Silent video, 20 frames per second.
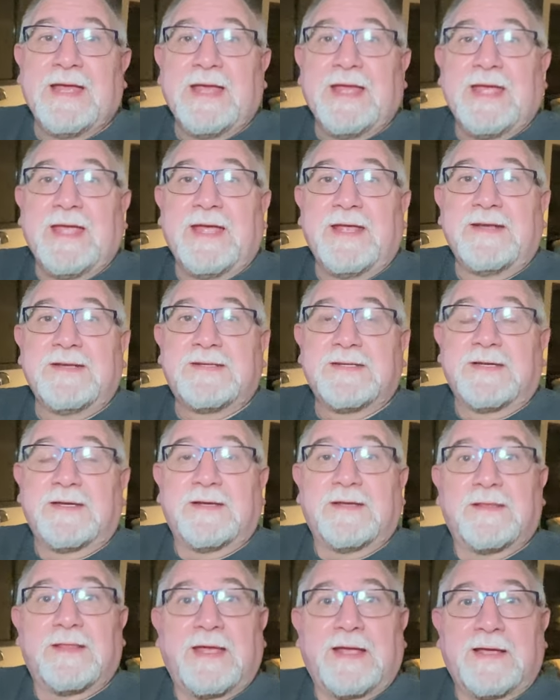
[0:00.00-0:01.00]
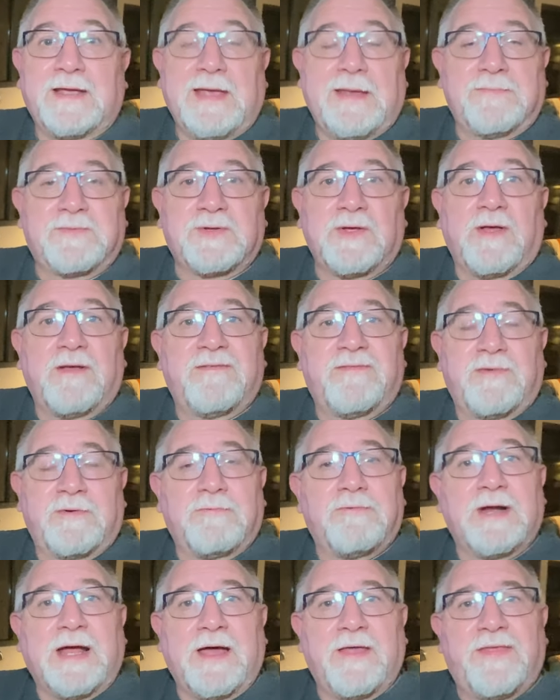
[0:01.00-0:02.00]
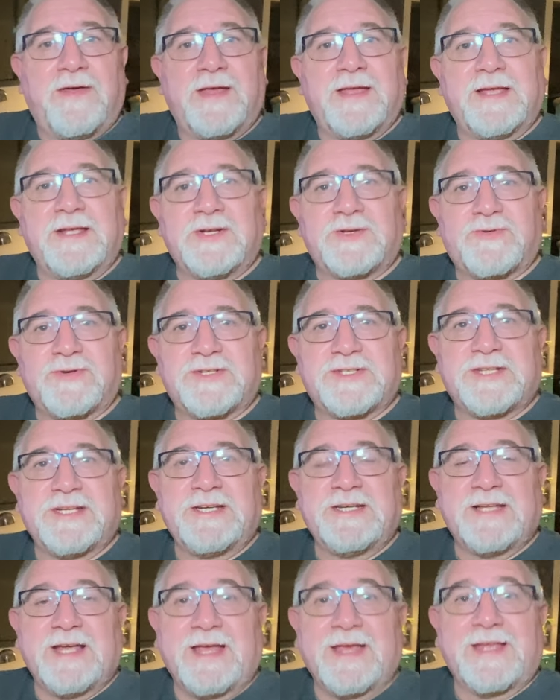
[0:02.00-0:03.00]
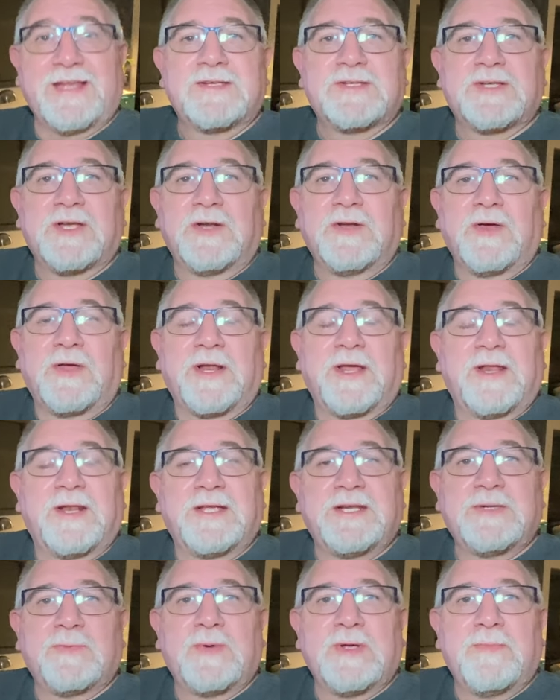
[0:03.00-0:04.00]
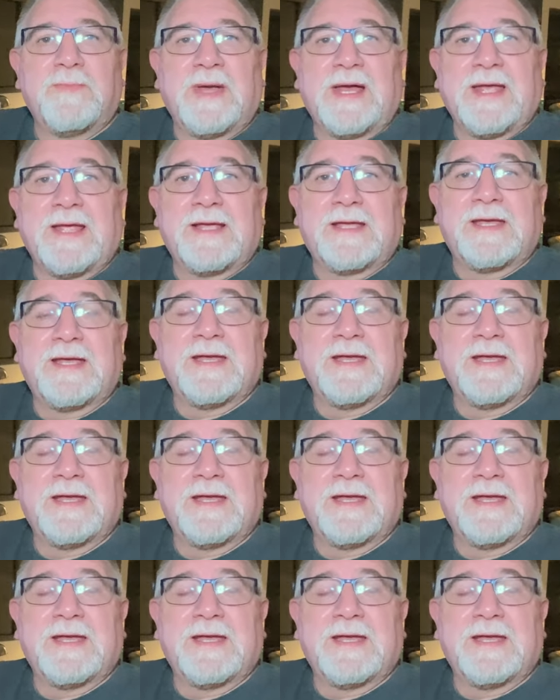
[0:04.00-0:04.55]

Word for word: and uh, that capped off a rather interesting day. So not only did we make